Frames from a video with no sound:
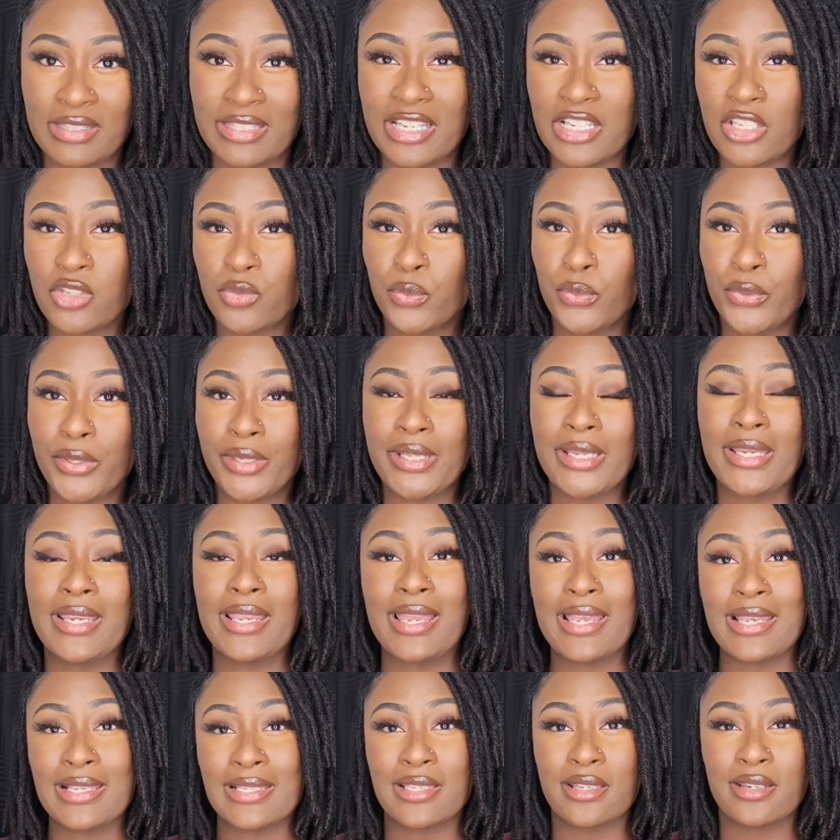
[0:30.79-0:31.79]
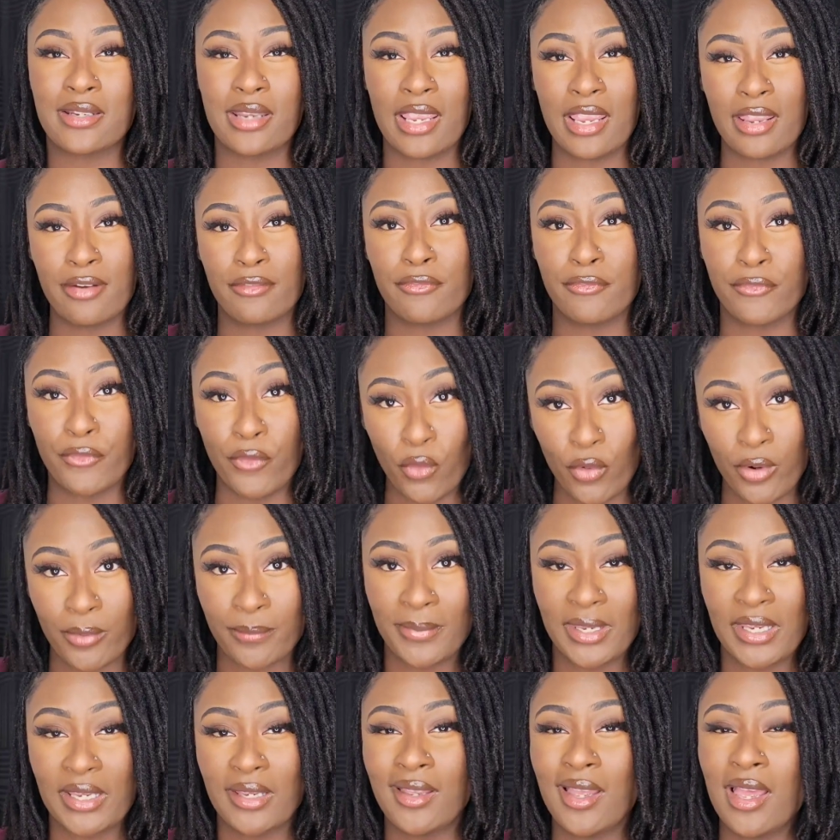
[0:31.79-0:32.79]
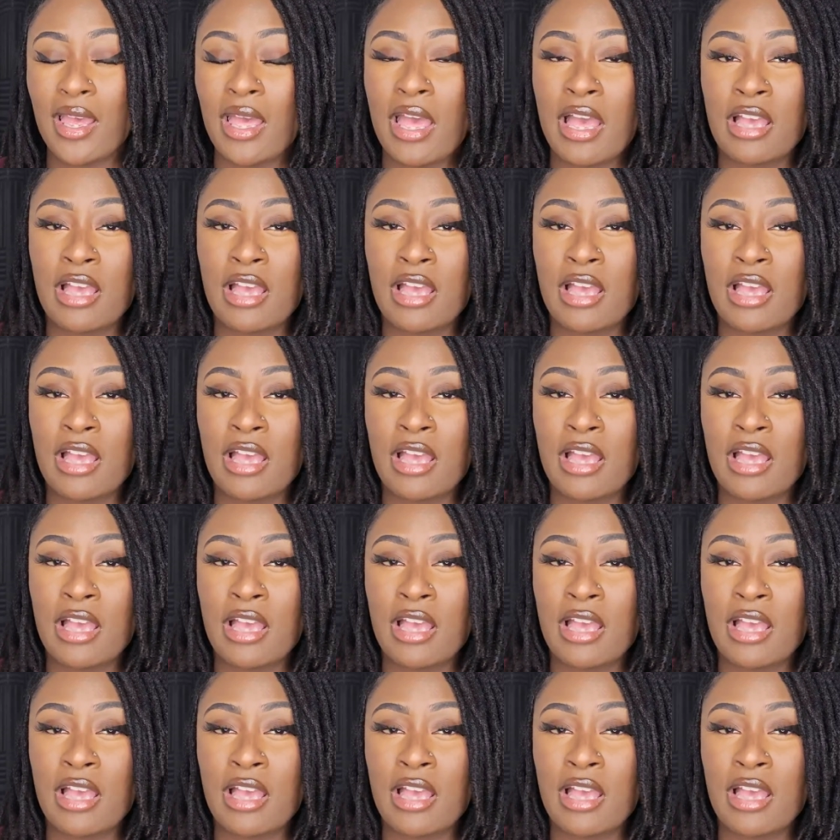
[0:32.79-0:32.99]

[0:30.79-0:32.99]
this really isn't it for me.